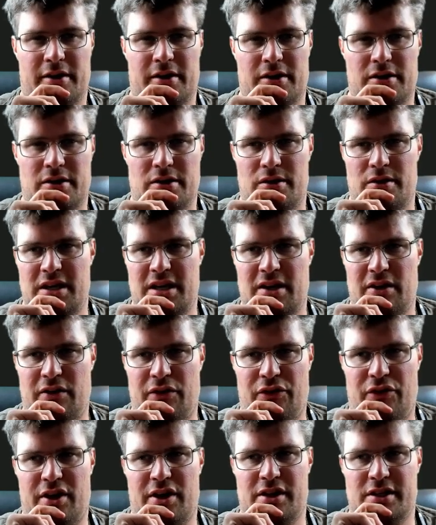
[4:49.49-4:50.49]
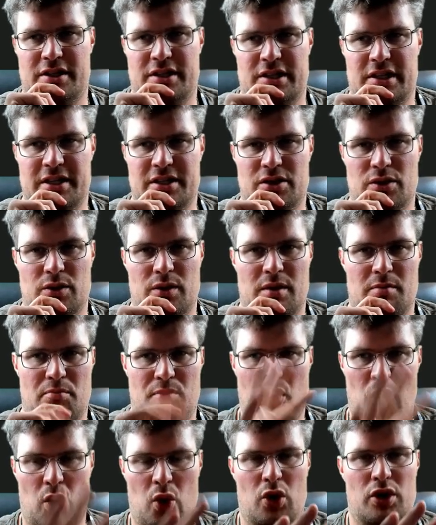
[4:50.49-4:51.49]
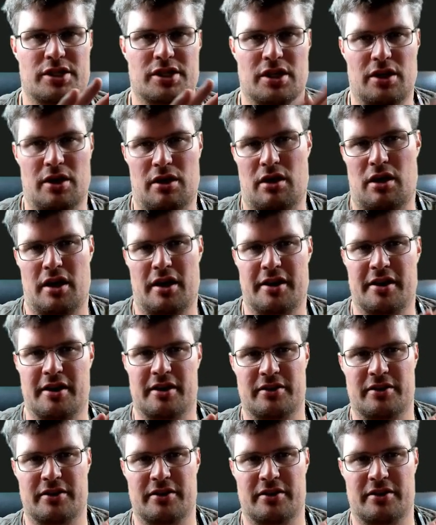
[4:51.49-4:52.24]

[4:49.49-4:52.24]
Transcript: you need firstly to import guard